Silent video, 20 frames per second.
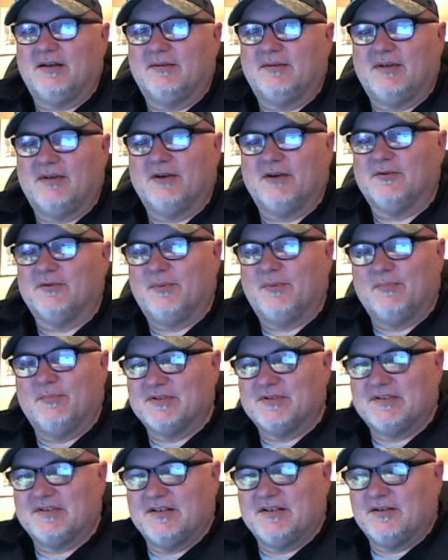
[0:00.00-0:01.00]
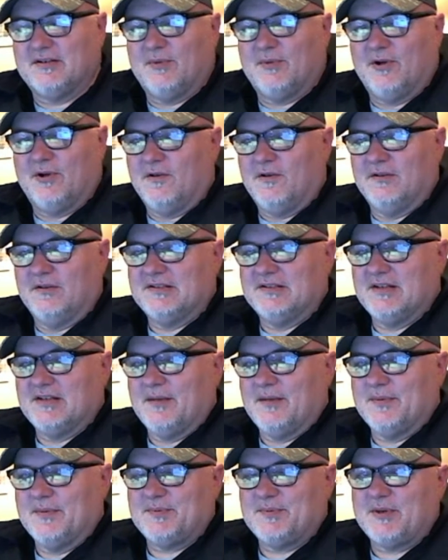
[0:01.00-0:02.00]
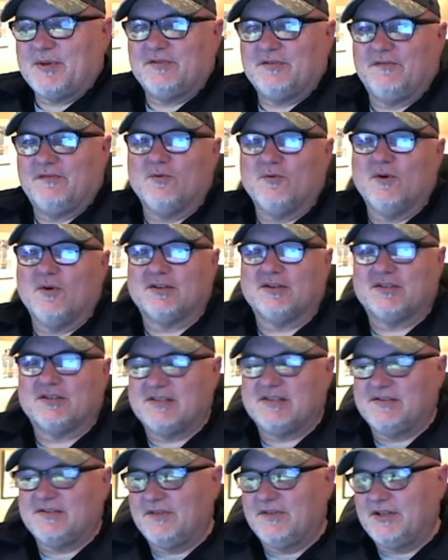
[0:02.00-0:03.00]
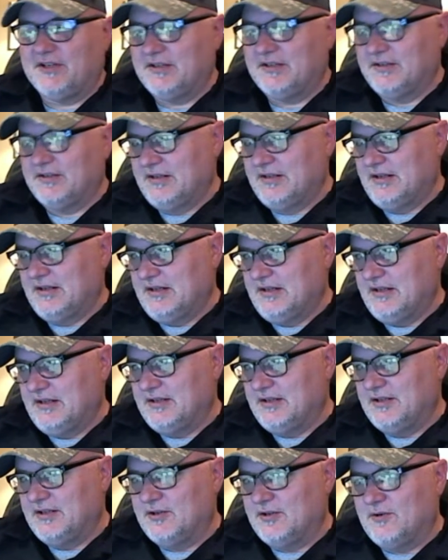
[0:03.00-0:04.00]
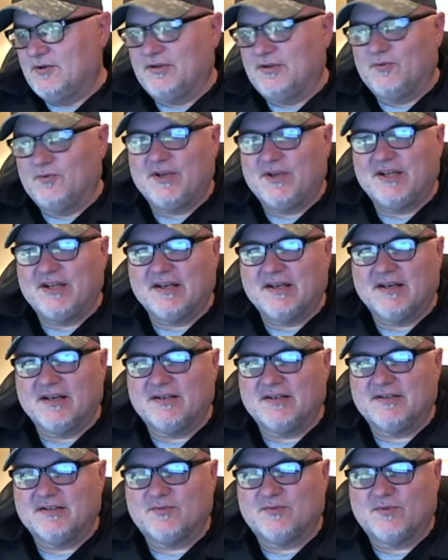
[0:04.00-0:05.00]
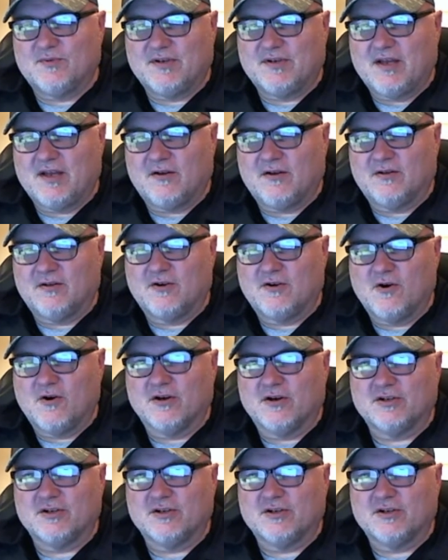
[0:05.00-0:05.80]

I remember seeing them all the time, especially if you watch TV. On the weekends when you had all the car